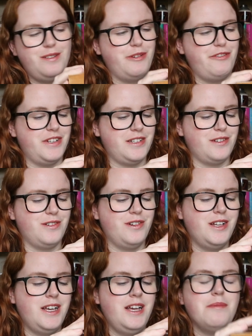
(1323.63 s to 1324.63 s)
not my physical,
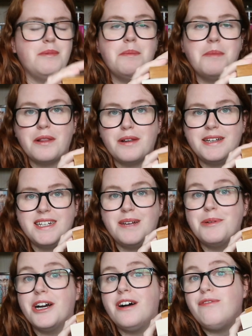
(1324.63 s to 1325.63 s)
my monthly
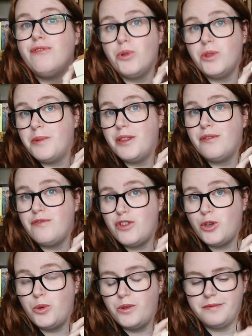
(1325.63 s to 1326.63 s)
TBR for the month of
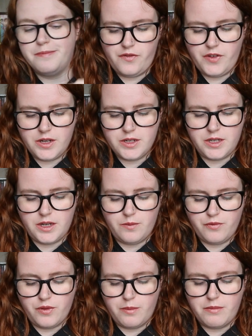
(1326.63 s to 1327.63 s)
June. First up,
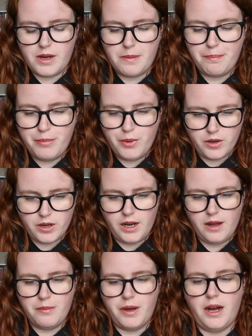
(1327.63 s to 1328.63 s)
from my book
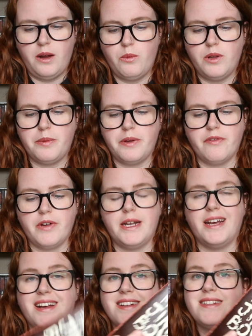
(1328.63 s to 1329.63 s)
club, I will be
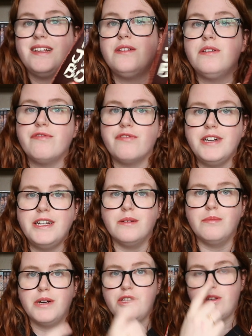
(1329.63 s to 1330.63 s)
reading A Sense of
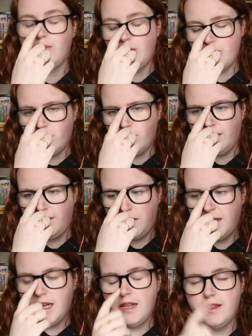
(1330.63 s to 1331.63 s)
Freedom by Jimmy Boyle.
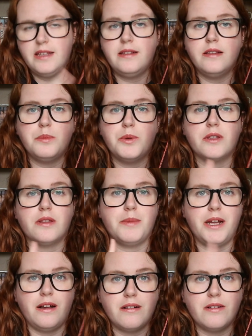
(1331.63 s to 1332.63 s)
This is a book that
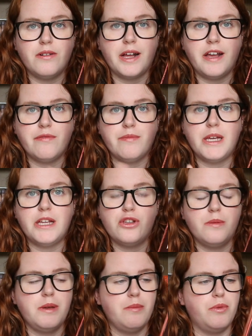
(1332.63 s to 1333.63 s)
my uncle gave me.
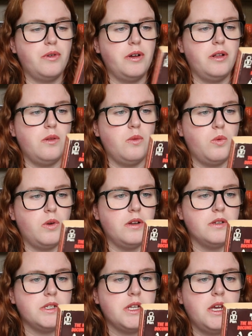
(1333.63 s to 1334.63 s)
Jimmy Boyle
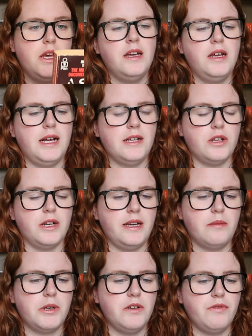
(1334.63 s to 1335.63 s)
was, actually,
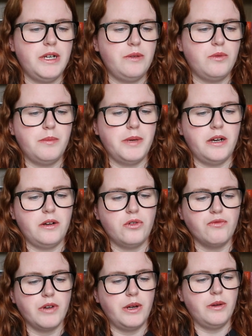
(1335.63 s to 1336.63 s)
I'm going to read what my
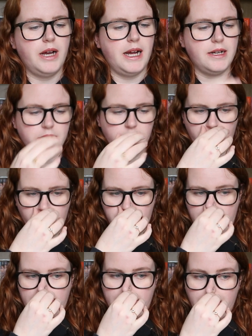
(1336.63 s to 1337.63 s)
uncle wrote at the
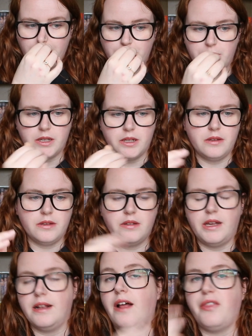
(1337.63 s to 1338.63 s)
beginning because
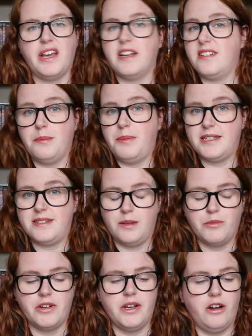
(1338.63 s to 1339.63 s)
I think it's the best
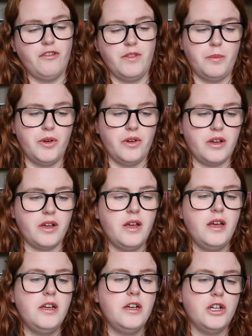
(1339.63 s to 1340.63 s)
summary of the book.
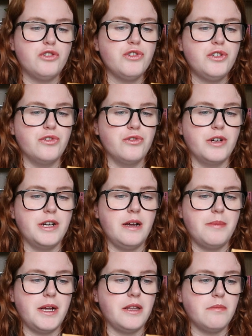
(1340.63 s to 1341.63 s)
A true story
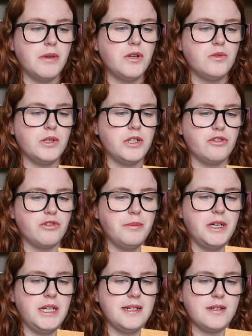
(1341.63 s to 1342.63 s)
about the most wanted
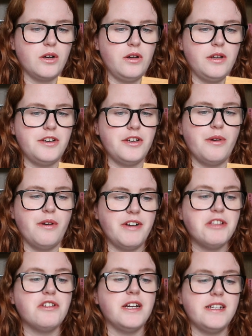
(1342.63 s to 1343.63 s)
criminal in Scotland who
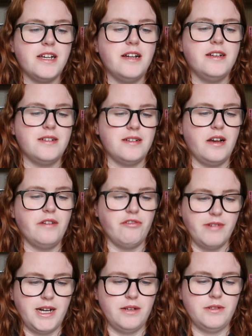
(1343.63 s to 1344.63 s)
eventually turned his life
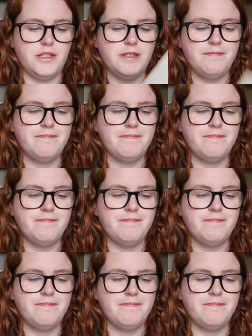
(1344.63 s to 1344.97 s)
around.